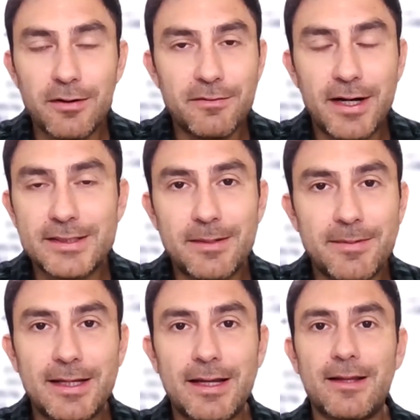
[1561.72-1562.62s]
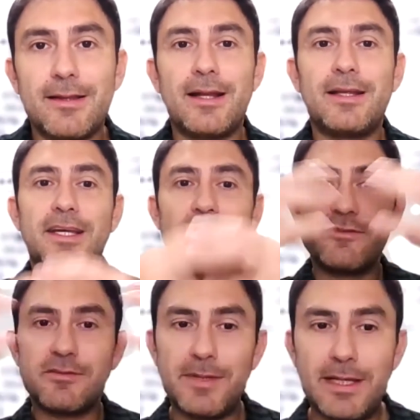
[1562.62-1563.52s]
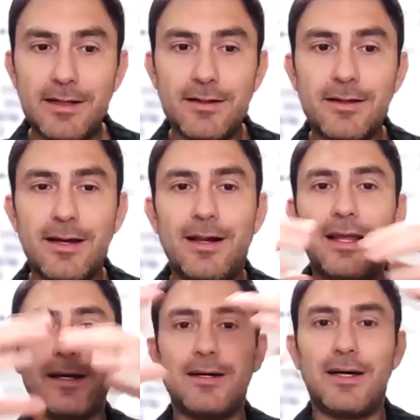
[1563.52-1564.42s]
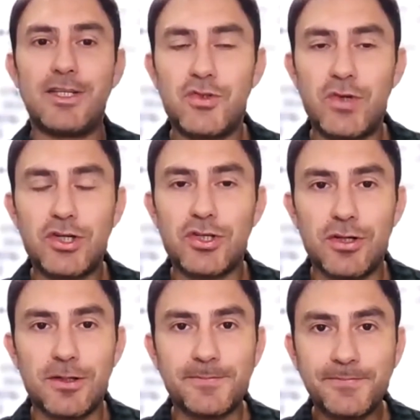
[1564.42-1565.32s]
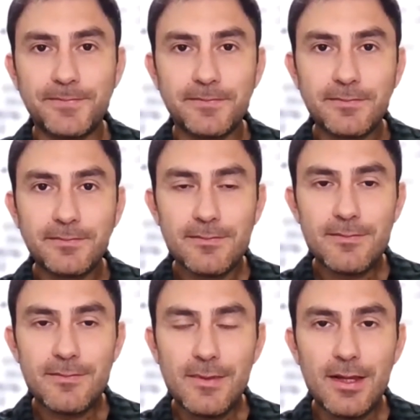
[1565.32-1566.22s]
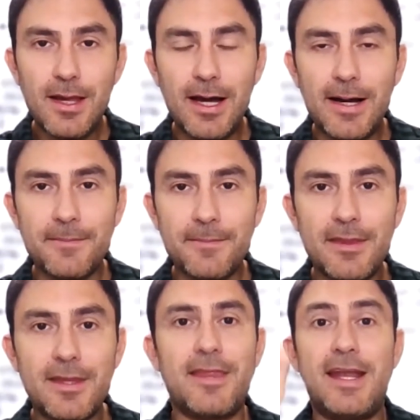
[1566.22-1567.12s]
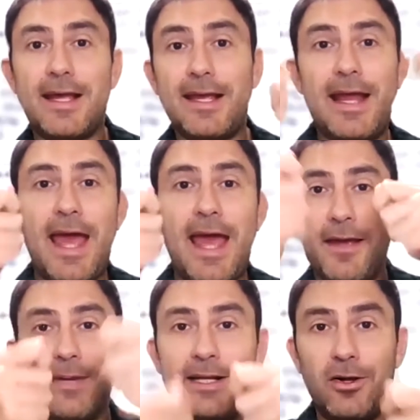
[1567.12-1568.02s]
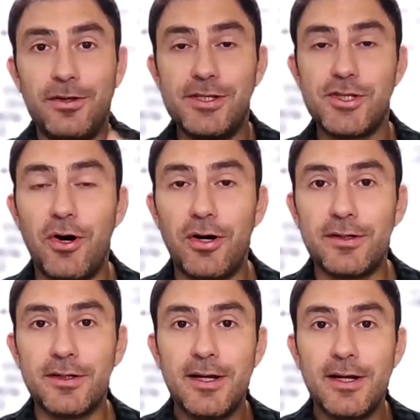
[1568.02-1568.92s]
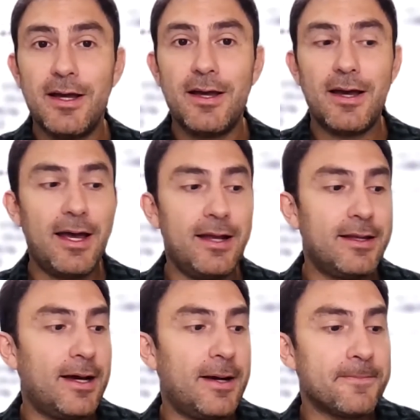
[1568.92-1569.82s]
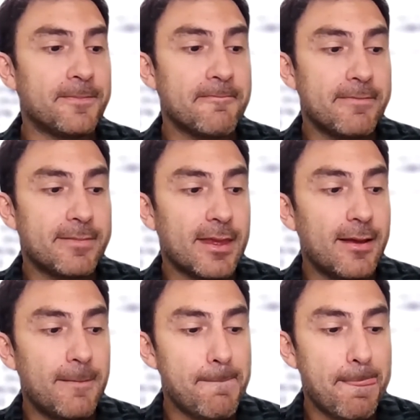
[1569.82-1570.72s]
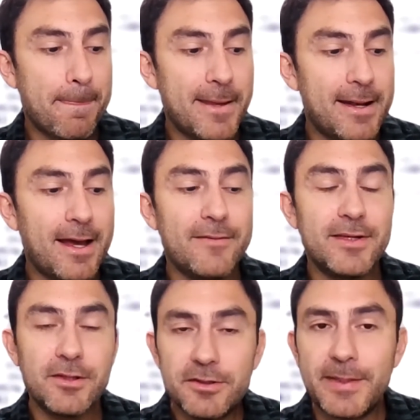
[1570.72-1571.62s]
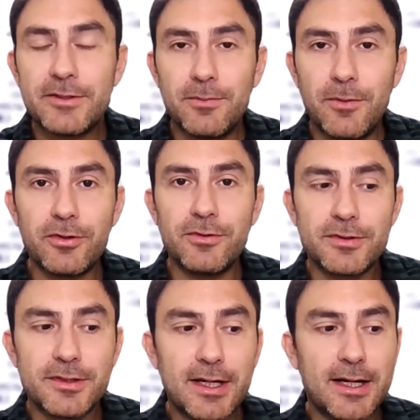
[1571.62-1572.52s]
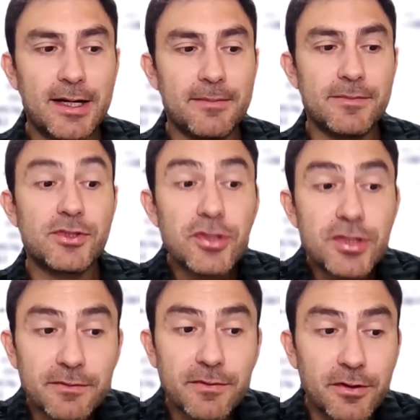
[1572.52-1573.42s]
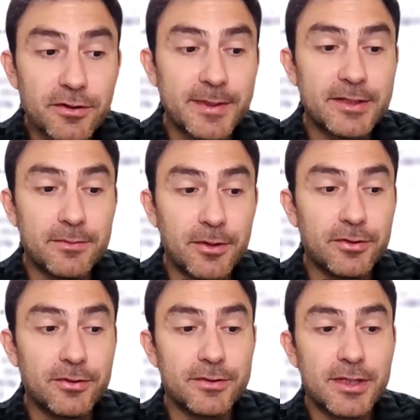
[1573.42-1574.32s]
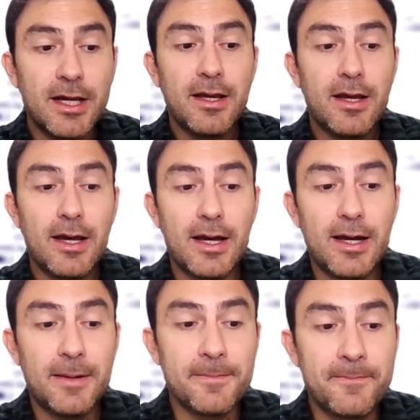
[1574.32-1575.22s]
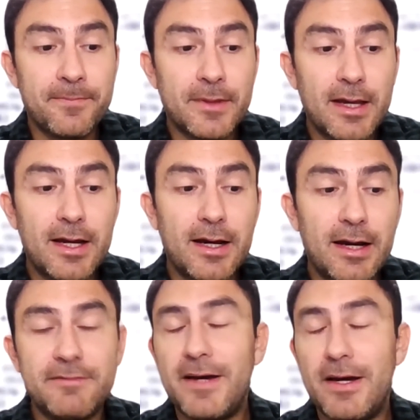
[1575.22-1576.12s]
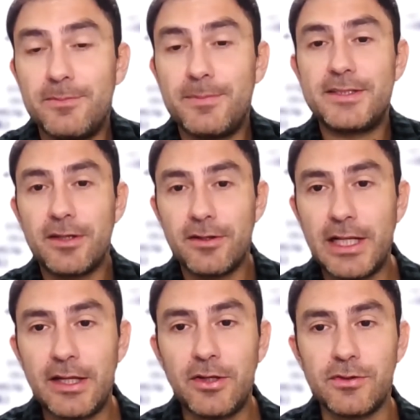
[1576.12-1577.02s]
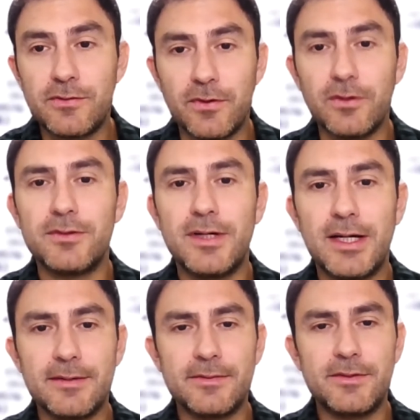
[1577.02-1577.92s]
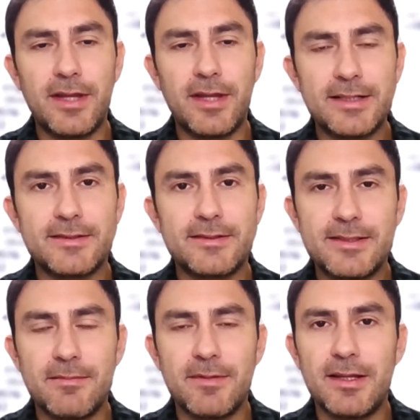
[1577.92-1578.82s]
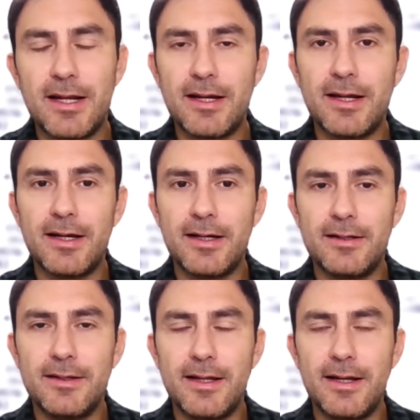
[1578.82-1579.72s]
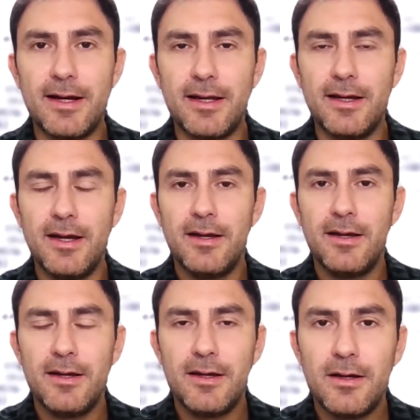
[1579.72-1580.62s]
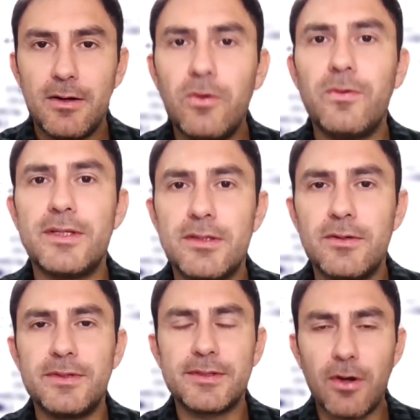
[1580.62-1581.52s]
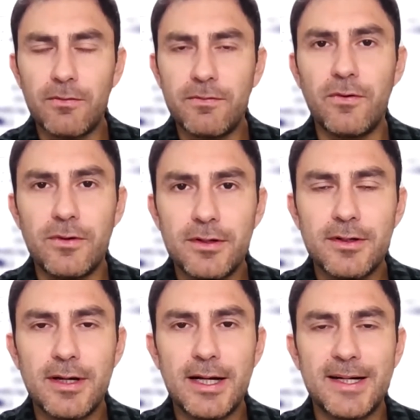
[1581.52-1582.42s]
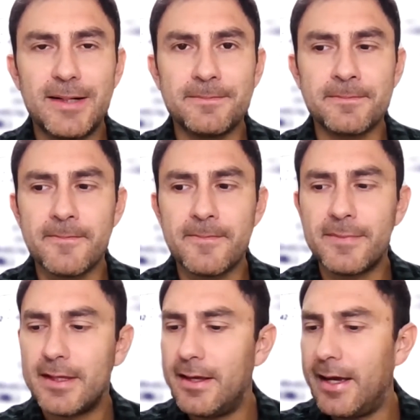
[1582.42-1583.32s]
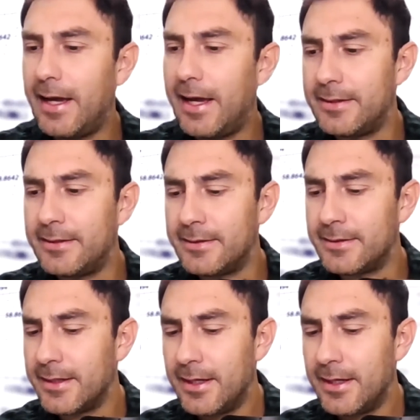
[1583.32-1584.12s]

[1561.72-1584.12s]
to find something that gives me kind of like a structure that then I can hang my knowledge on. And having those mental models, searching for those mental models, I found particularly useful. So that's something that I always go for. And